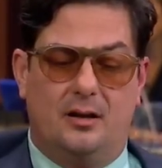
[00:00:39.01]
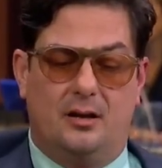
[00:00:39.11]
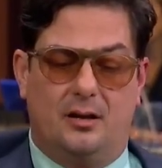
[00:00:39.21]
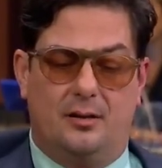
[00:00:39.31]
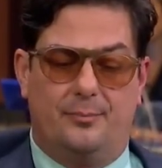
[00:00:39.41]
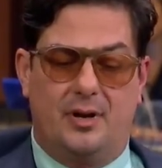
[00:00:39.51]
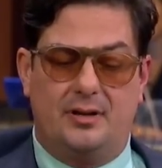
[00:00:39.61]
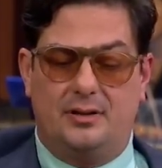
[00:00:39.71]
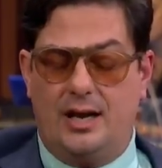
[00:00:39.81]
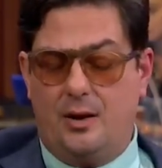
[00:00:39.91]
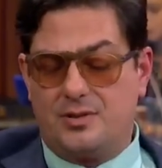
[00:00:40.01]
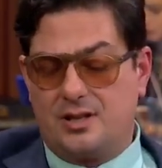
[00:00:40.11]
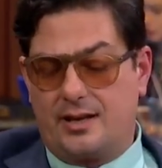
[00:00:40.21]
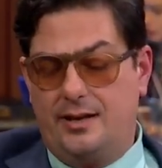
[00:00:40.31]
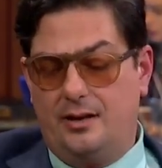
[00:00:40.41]
Uh, but yeah, I was
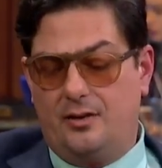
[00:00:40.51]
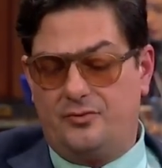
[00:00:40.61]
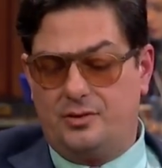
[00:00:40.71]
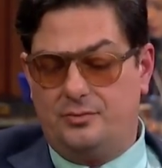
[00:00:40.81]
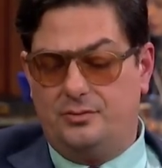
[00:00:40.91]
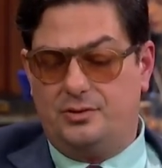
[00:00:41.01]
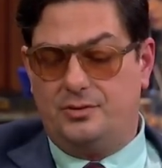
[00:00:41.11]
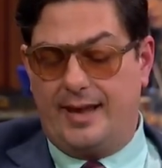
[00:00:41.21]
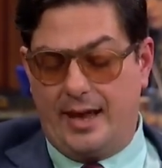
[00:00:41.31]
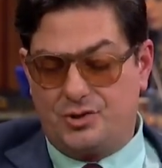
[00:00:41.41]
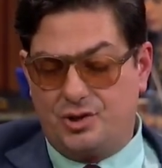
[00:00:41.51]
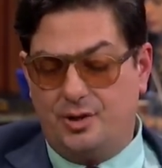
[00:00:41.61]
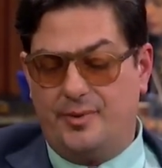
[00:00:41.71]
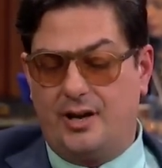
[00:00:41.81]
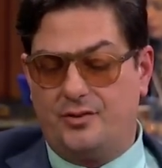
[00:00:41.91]
lucky enough to, to catch
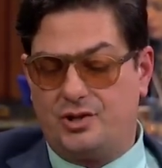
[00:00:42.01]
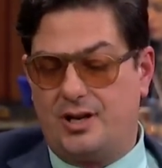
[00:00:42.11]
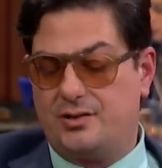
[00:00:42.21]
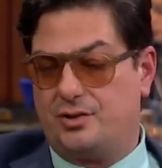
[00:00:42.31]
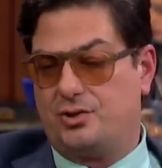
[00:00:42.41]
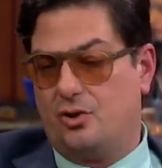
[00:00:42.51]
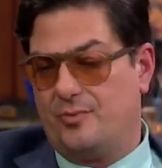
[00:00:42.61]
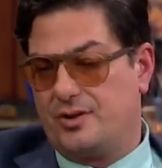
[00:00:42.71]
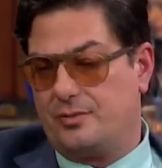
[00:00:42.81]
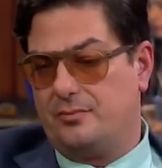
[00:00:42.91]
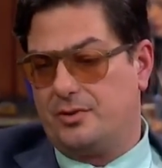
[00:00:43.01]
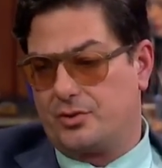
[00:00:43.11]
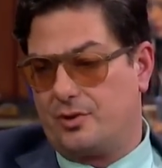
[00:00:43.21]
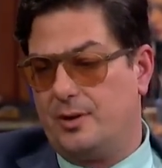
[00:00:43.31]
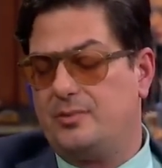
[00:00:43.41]
him and have a chance to show him this, the
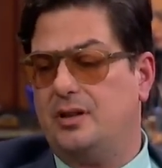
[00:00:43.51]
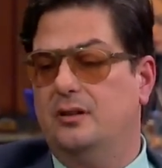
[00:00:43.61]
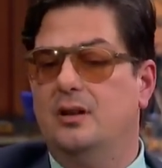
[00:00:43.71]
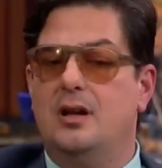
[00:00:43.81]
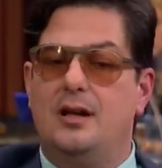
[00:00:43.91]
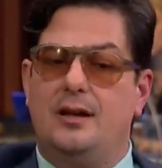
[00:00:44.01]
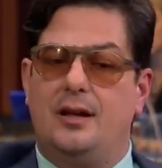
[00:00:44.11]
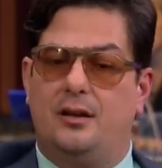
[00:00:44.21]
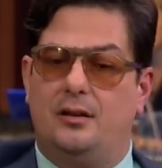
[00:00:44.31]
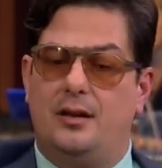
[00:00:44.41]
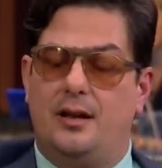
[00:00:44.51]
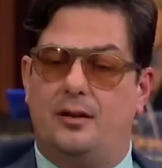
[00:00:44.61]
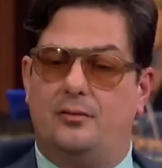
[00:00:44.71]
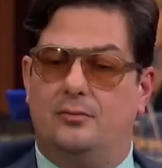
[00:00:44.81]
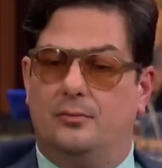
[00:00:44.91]
script and, and,
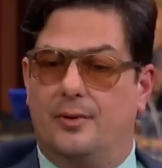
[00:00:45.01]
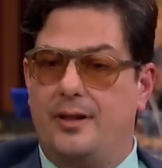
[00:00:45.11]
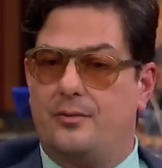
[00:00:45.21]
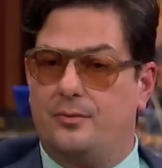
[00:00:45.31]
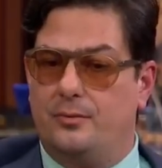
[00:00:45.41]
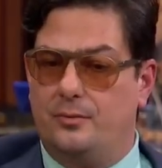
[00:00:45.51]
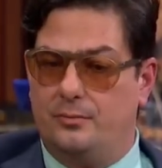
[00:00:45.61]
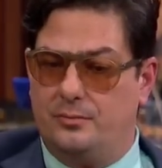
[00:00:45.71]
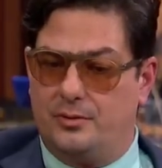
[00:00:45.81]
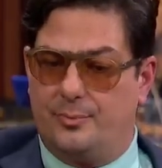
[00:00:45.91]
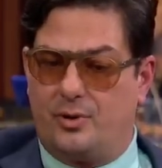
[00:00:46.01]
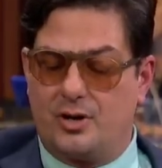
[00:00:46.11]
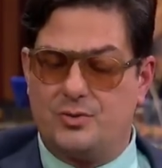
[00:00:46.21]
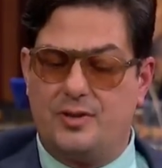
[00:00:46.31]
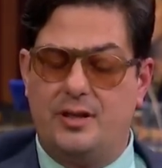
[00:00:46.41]
and read through the
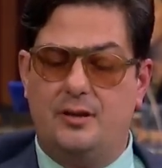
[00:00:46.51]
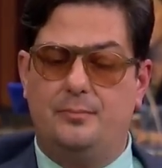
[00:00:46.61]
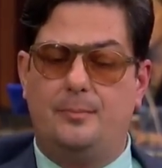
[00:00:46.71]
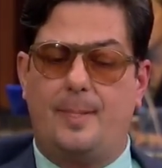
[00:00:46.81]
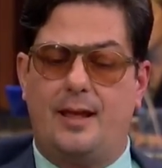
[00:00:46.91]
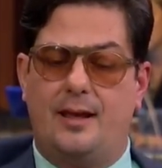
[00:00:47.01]
parts with him.